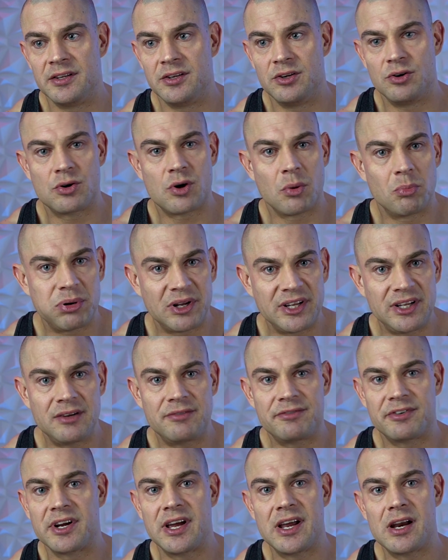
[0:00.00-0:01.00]
You completely
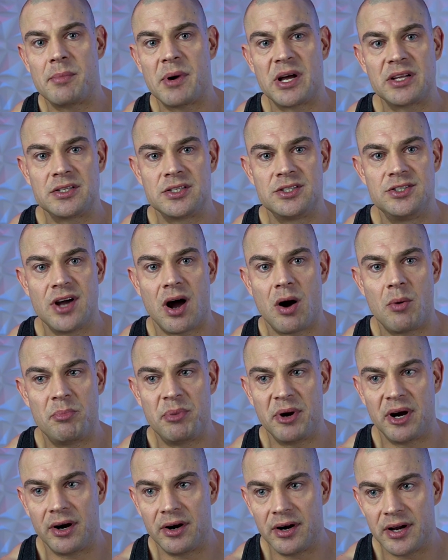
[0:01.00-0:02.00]
forget about this down
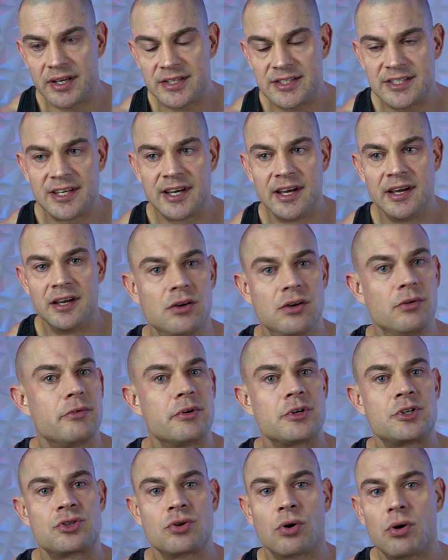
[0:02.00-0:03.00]
period. You
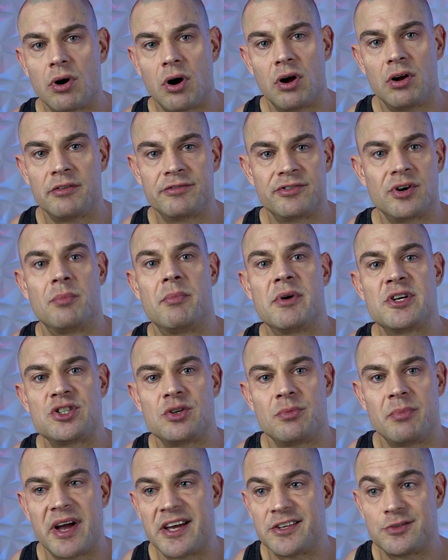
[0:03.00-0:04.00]
restore all of your
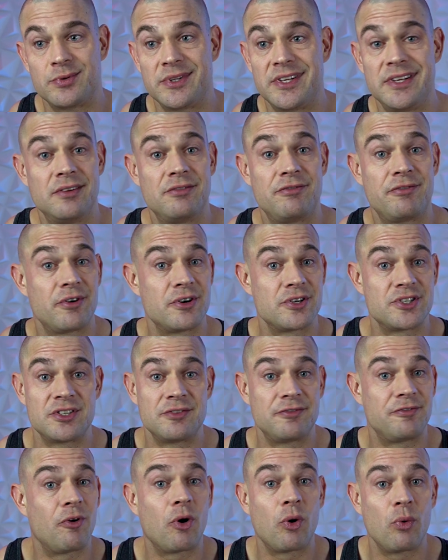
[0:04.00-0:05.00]
muscle mass within the
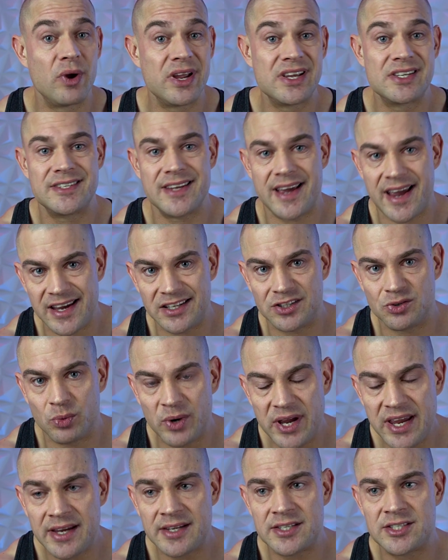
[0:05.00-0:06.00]
first 4 weeks to 8
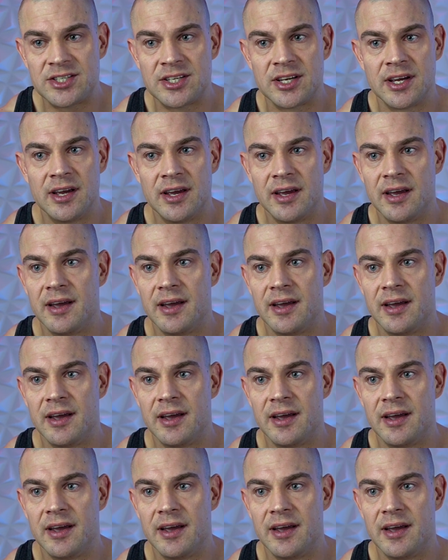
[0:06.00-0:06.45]
weeks.